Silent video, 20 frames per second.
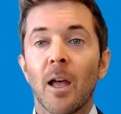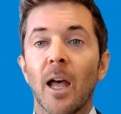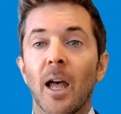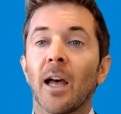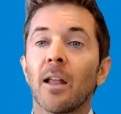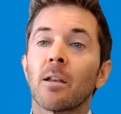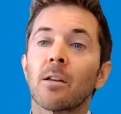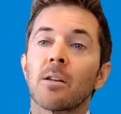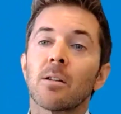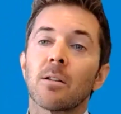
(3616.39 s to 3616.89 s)

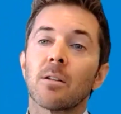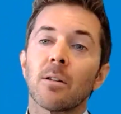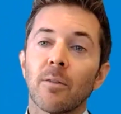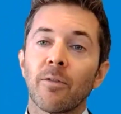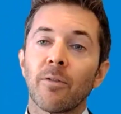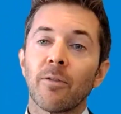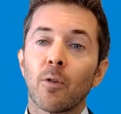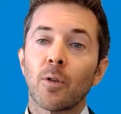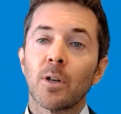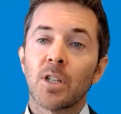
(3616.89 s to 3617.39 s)
And
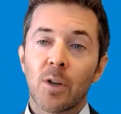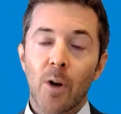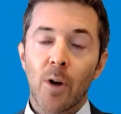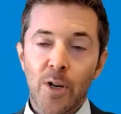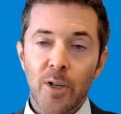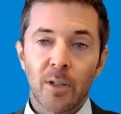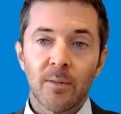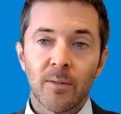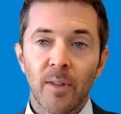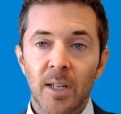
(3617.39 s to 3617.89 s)
for
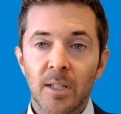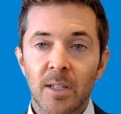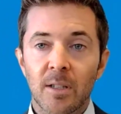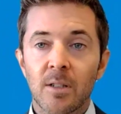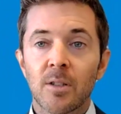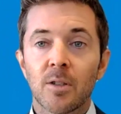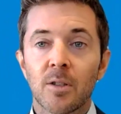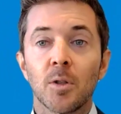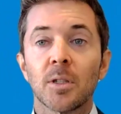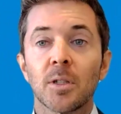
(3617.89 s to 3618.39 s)
discretionary
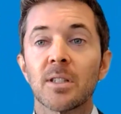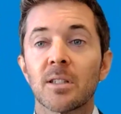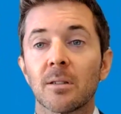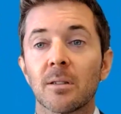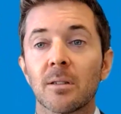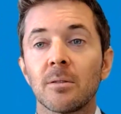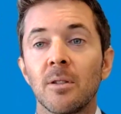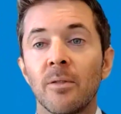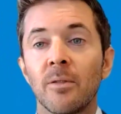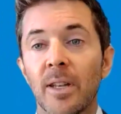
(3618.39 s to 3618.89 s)
investors, you can
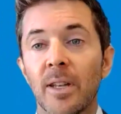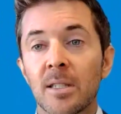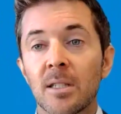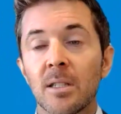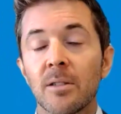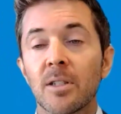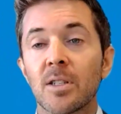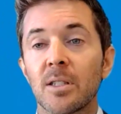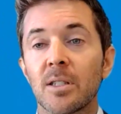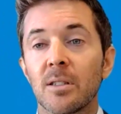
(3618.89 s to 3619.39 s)
still invest
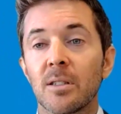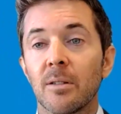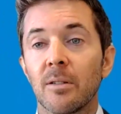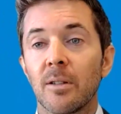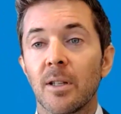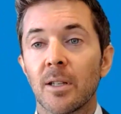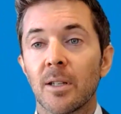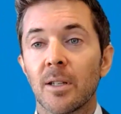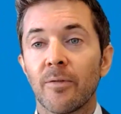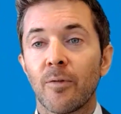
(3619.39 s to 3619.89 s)
in
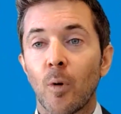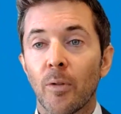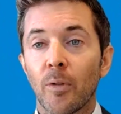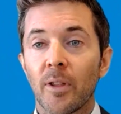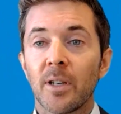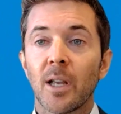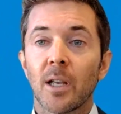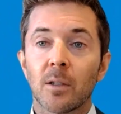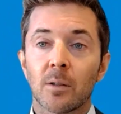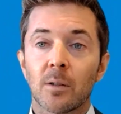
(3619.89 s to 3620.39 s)
the fourth
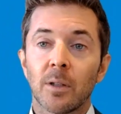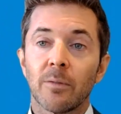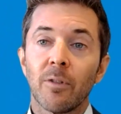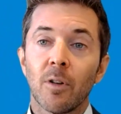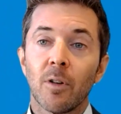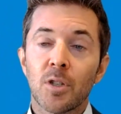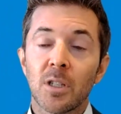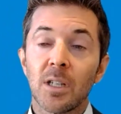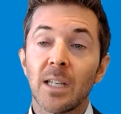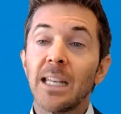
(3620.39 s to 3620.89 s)
industrial
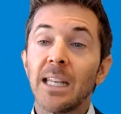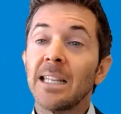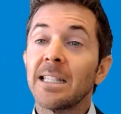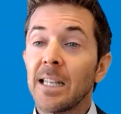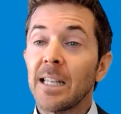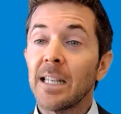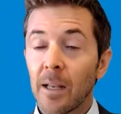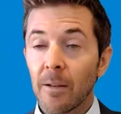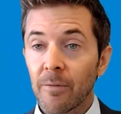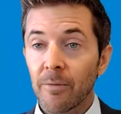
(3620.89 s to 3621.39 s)
revolution
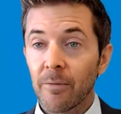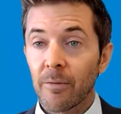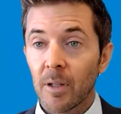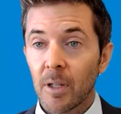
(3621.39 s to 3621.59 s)
ETF.